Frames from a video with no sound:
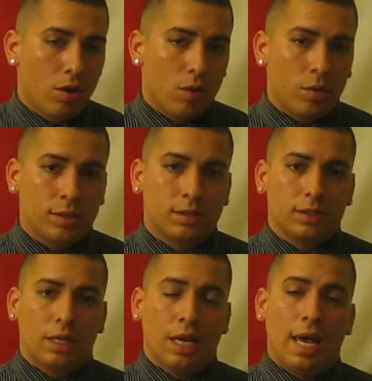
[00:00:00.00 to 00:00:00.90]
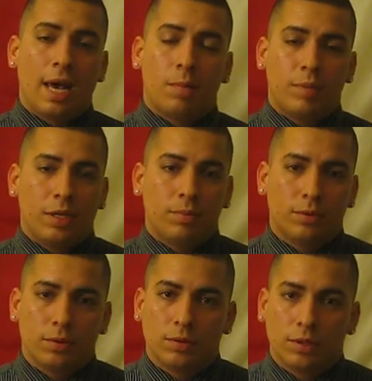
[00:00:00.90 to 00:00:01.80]
which a lot of
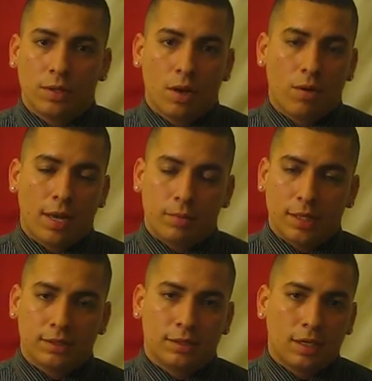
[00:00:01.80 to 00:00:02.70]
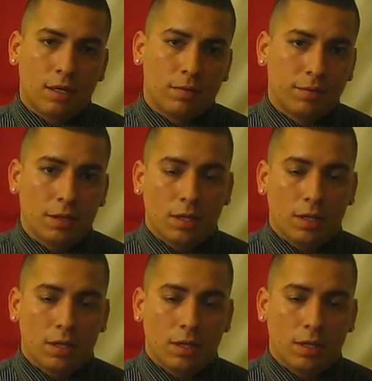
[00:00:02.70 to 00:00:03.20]
people, like myself,